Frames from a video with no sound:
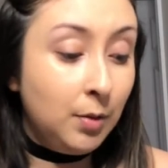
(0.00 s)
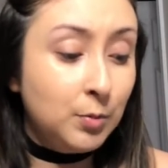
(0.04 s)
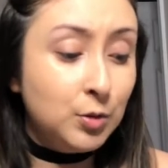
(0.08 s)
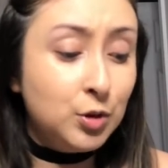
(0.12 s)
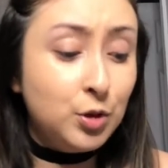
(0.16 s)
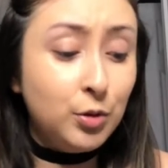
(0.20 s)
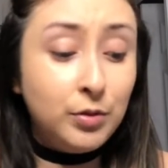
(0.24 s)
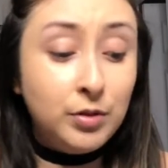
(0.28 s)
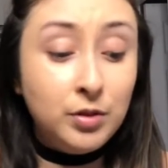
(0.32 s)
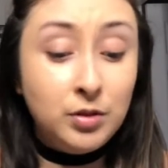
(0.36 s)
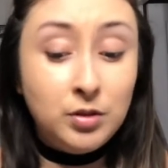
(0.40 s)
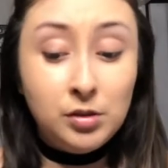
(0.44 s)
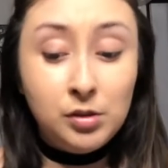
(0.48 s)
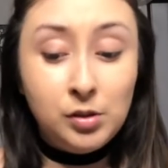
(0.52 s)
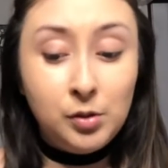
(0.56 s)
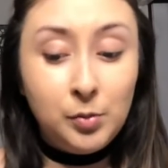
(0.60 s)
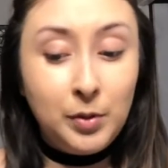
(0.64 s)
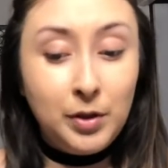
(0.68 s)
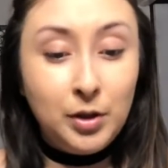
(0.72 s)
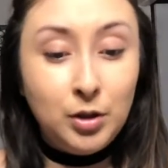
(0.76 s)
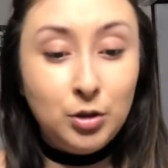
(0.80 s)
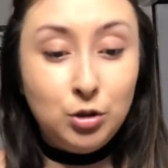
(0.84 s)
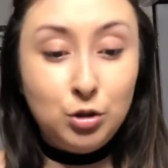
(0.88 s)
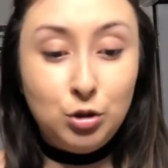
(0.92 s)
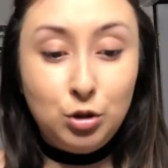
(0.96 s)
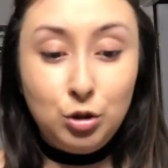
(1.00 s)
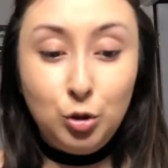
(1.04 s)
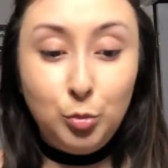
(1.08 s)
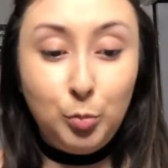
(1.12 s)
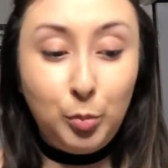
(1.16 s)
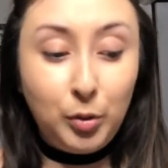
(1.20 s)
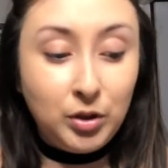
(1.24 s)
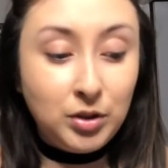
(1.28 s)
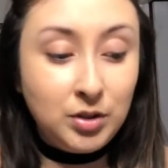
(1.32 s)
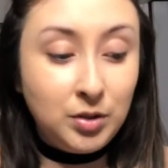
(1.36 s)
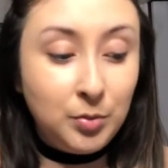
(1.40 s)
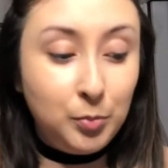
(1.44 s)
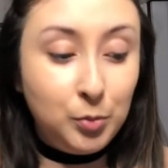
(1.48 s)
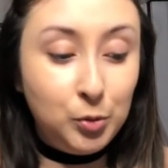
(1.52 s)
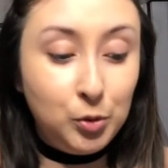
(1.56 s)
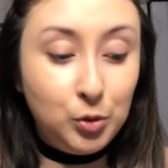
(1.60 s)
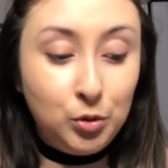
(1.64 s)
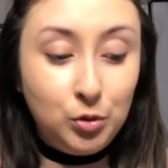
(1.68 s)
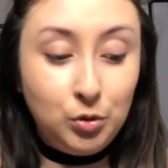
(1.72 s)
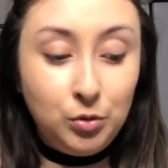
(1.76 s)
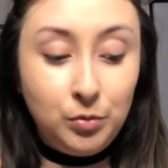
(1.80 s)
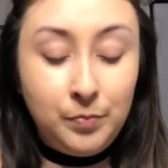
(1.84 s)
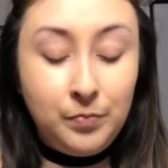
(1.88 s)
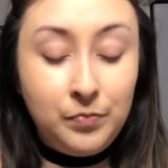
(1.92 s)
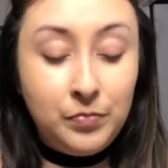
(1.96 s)
So this is gonna be a super
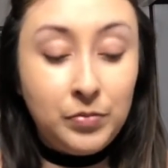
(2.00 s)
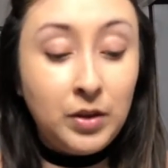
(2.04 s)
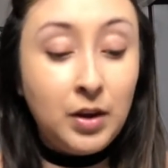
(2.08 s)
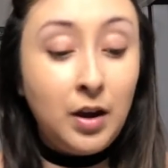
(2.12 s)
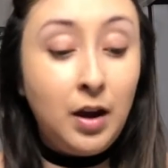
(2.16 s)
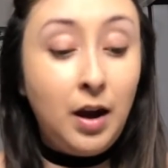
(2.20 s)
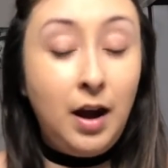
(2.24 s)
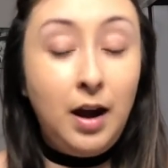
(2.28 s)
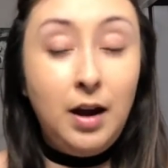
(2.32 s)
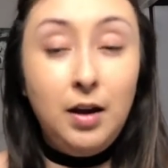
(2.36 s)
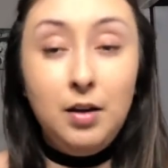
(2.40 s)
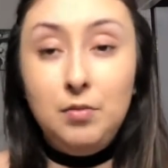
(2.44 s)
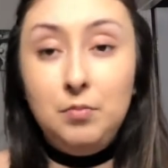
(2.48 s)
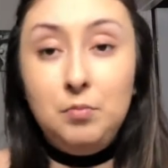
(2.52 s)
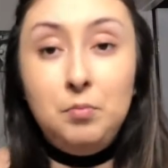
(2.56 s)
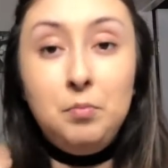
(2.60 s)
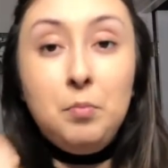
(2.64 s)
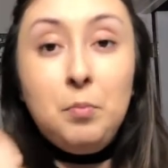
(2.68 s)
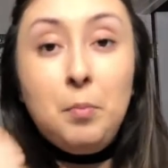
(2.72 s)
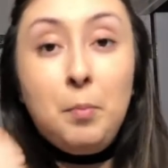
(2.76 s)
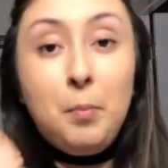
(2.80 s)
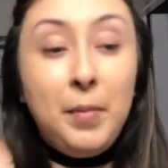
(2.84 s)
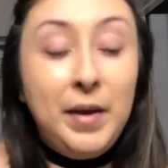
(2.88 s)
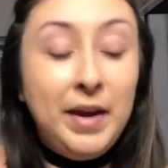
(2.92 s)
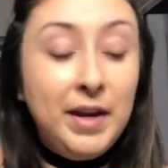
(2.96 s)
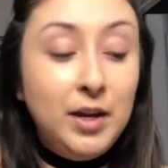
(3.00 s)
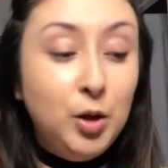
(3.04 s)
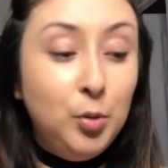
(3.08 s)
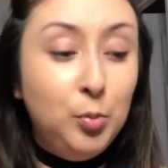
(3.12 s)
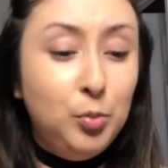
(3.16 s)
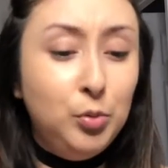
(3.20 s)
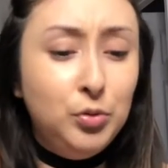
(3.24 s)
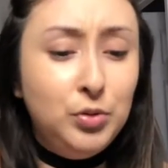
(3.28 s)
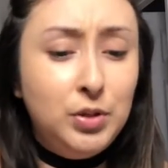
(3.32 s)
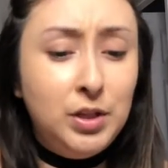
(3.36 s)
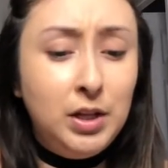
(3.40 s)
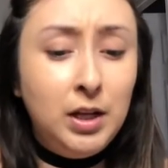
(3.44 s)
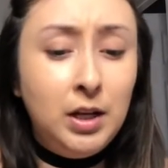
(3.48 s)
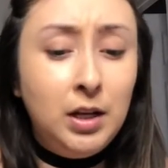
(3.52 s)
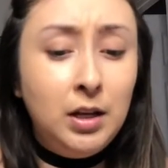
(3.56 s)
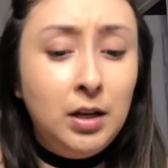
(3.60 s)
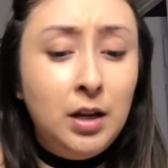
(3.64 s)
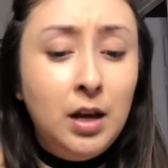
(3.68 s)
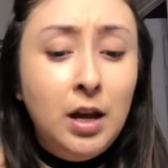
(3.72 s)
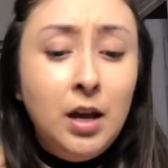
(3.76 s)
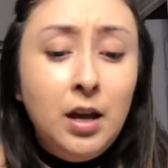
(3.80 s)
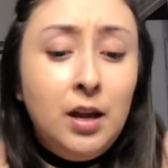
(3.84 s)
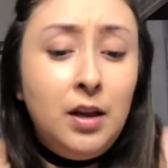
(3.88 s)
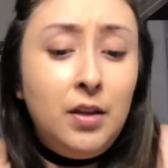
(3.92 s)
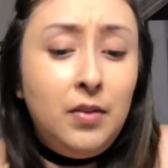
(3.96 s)
simple makeup
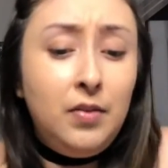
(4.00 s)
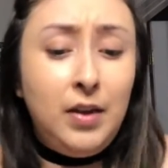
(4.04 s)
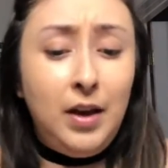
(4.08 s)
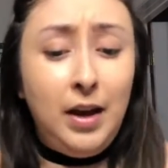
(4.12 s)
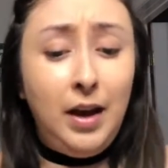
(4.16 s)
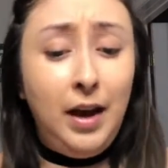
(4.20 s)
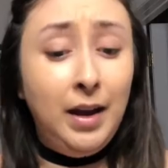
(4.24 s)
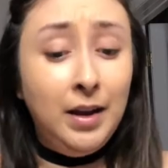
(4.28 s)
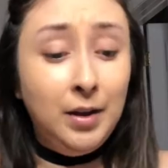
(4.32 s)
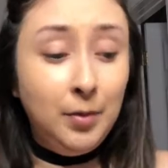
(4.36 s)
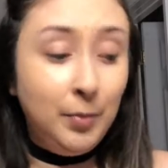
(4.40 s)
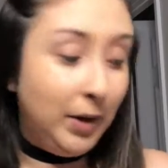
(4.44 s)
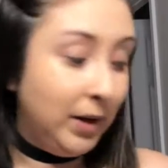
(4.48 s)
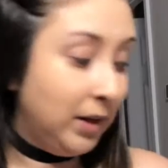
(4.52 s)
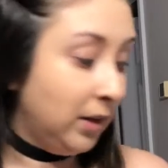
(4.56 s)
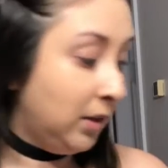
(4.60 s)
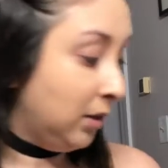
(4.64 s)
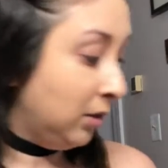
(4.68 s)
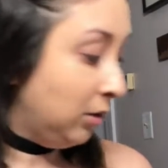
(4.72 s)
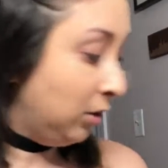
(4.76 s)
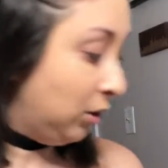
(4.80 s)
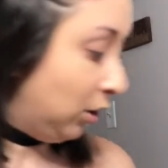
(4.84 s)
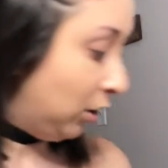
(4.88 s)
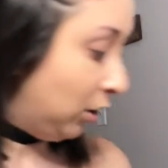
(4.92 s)
routine that anybody can